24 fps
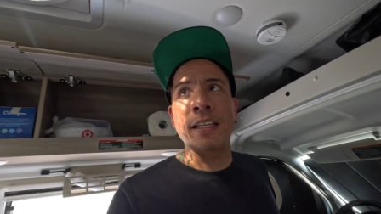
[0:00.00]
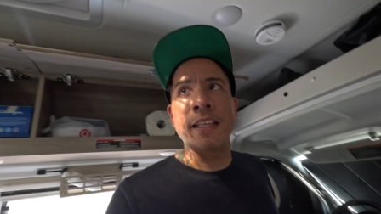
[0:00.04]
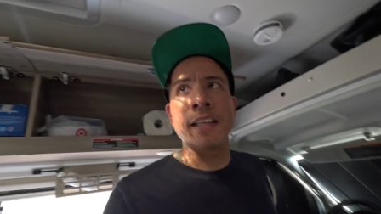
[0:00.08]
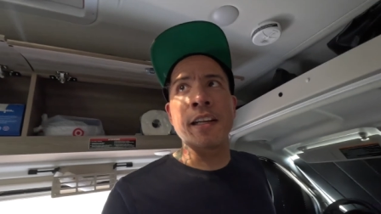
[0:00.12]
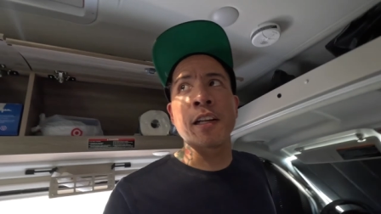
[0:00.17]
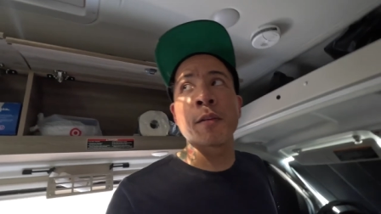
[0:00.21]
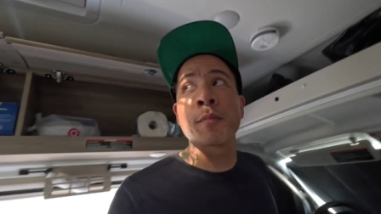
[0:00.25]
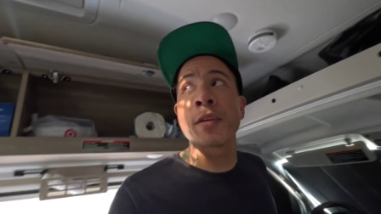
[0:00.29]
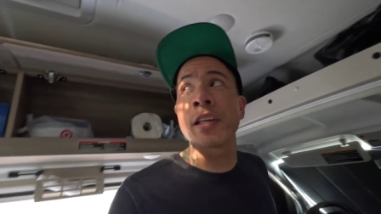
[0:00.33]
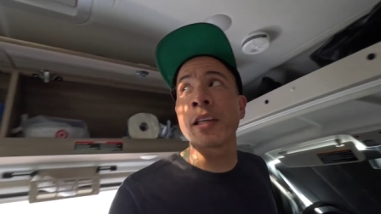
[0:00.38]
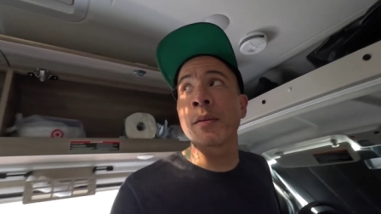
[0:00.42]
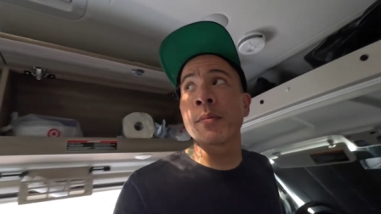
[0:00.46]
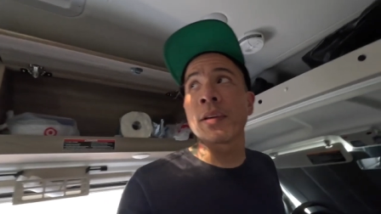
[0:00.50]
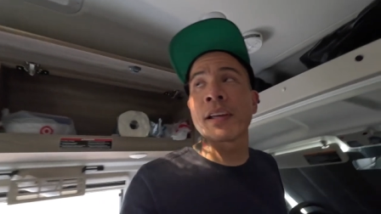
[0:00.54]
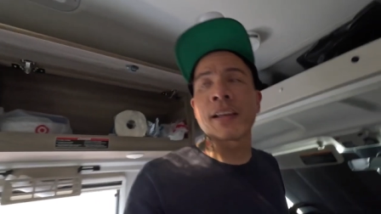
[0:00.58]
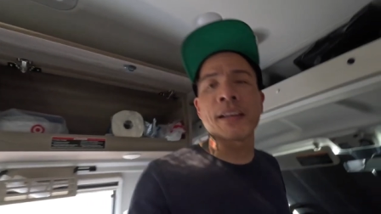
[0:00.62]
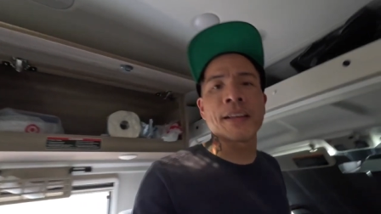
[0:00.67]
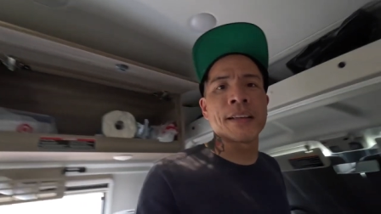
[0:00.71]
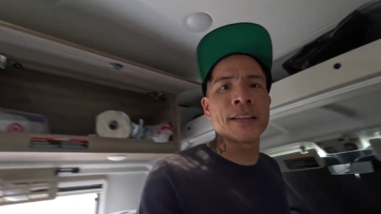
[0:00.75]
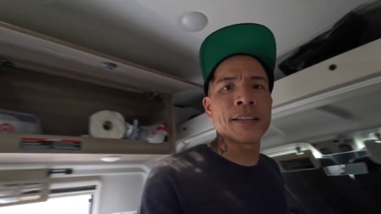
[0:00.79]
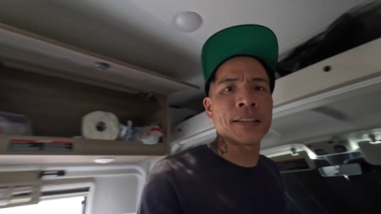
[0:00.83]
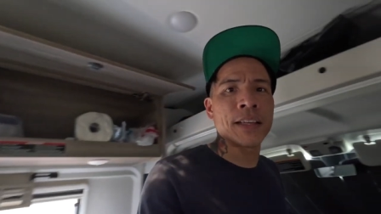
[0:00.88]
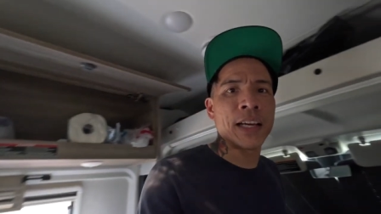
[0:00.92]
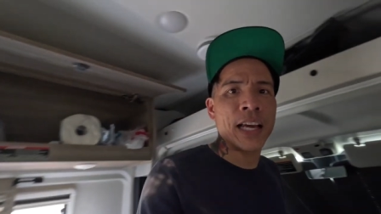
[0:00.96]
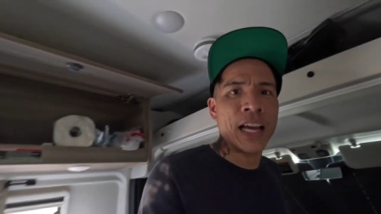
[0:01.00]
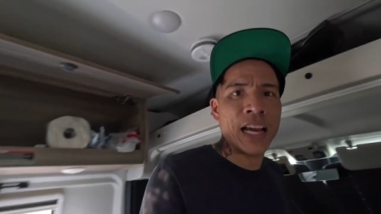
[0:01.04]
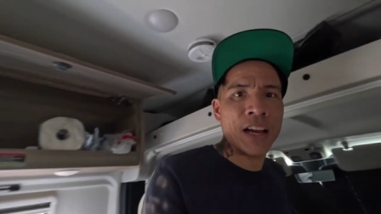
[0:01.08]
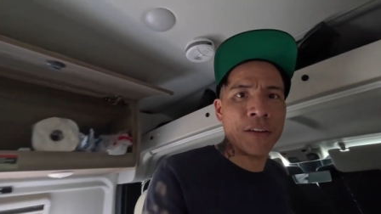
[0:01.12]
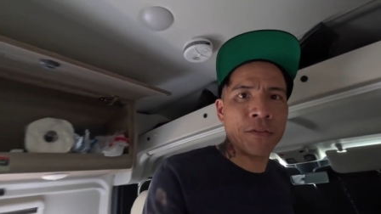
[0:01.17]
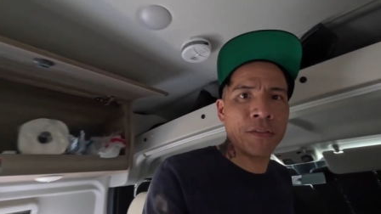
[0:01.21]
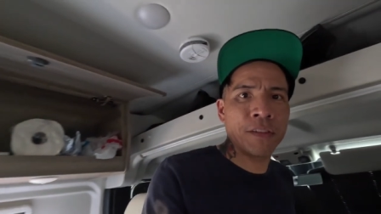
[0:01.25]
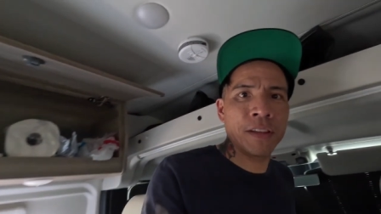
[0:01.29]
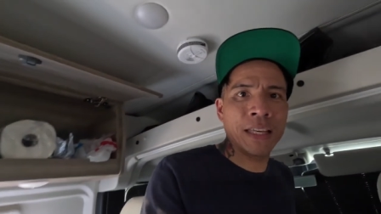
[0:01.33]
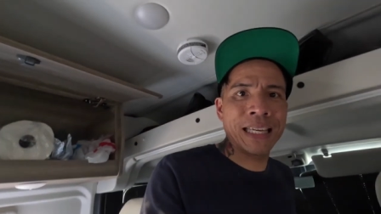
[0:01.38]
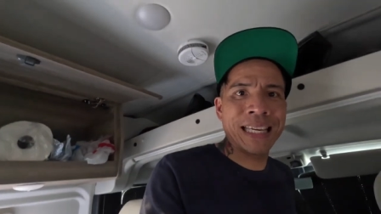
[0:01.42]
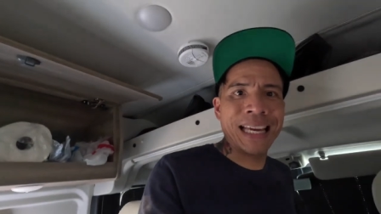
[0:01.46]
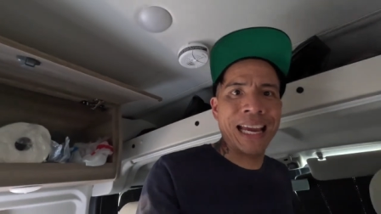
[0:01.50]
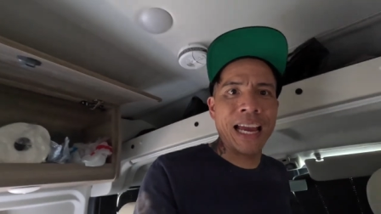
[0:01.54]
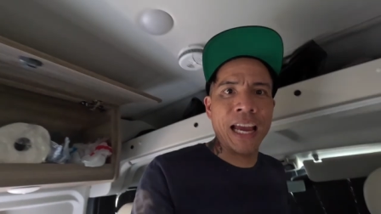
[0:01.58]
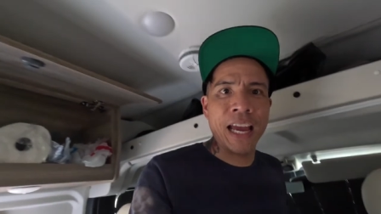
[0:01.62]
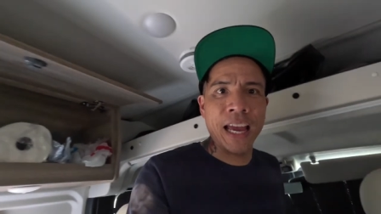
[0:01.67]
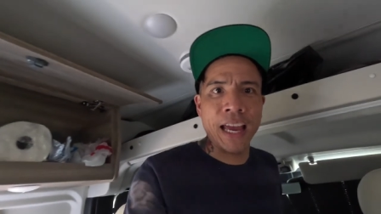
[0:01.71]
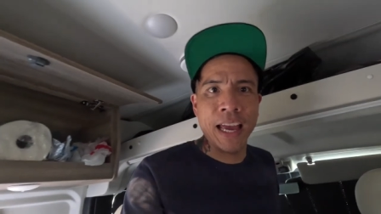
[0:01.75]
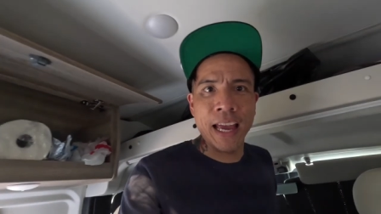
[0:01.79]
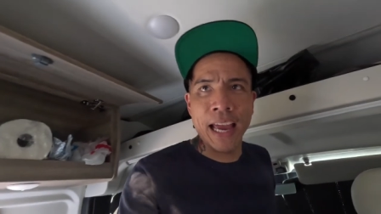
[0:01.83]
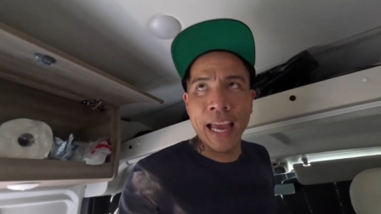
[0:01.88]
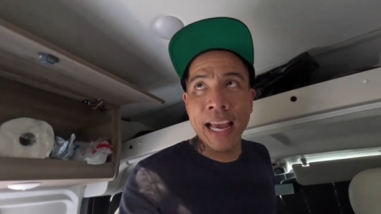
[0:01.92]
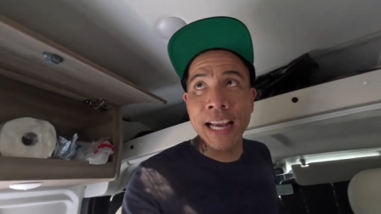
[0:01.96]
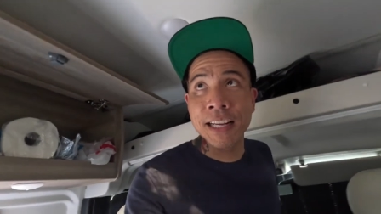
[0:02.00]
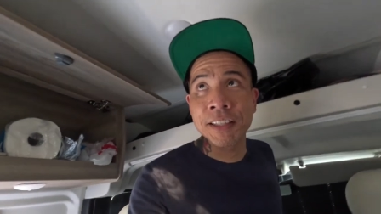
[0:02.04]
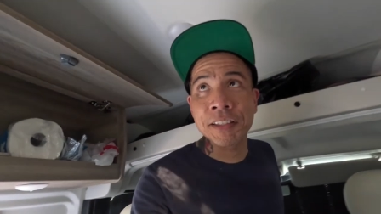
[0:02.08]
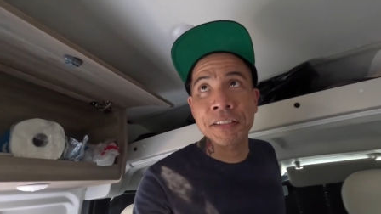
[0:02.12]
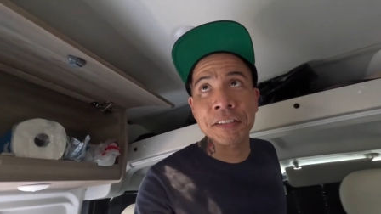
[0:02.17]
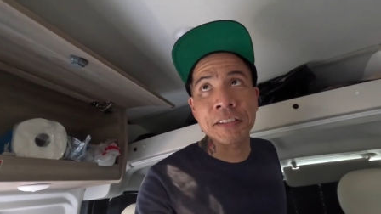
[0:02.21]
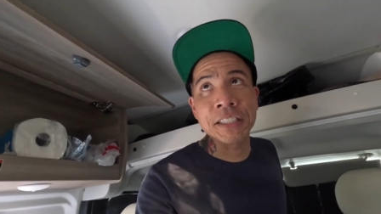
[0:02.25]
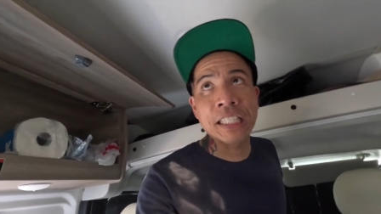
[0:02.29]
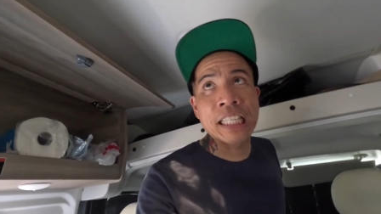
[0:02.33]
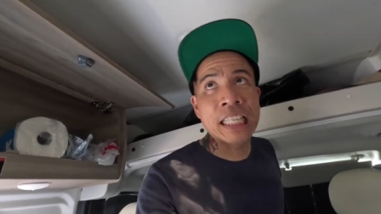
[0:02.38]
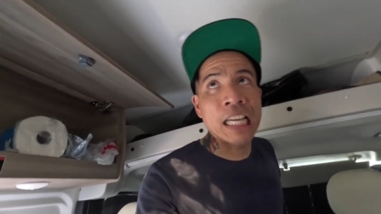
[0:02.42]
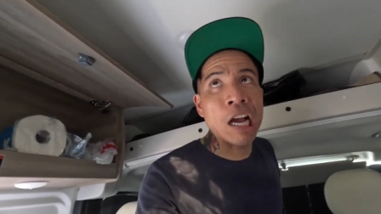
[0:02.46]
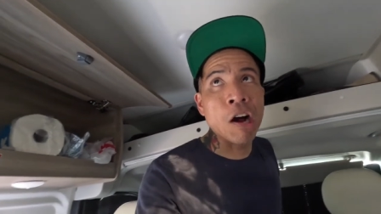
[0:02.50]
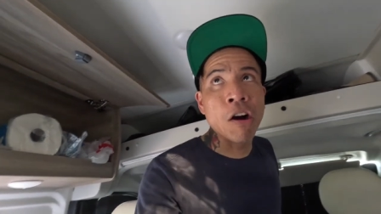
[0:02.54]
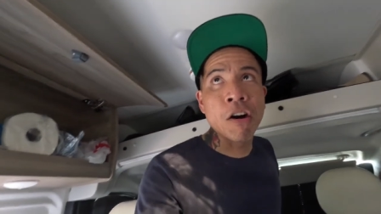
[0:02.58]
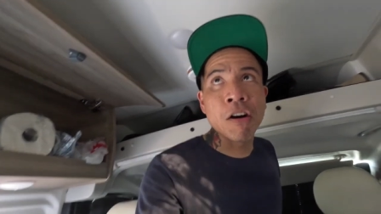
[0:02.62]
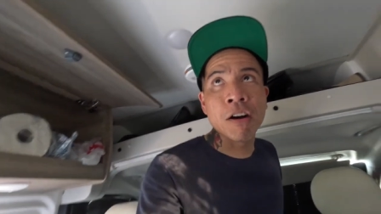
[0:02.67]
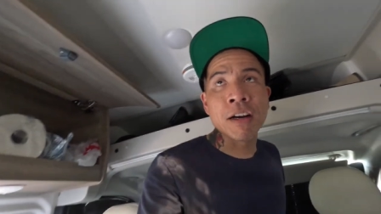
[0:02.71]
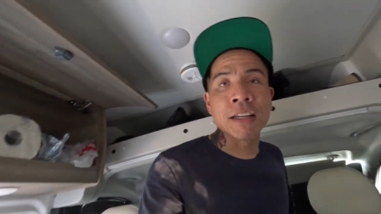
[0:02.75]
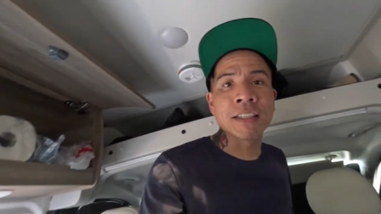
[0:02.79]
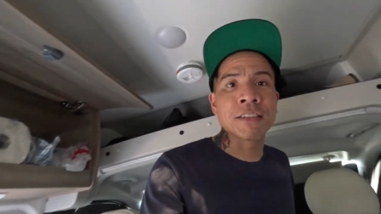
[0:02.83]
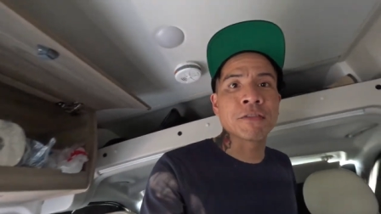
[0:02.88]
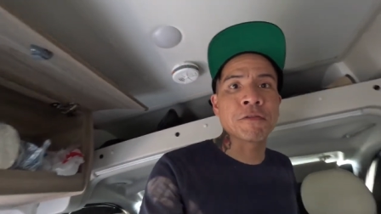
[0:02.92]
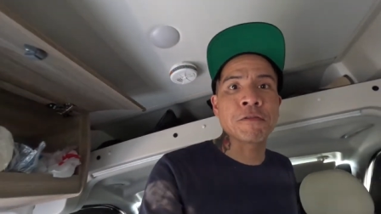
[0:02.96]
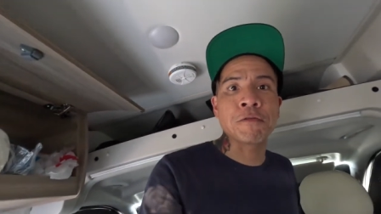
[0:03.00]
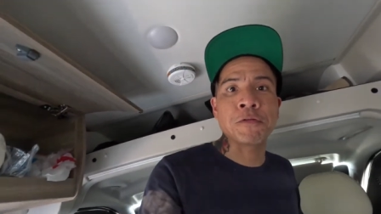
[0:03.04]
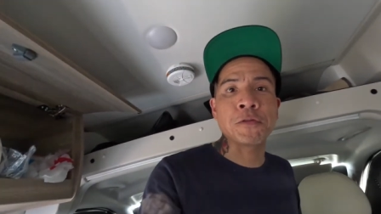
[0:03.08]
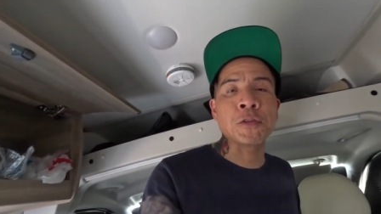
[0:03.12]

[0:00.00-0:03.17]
hear me because I have the A C on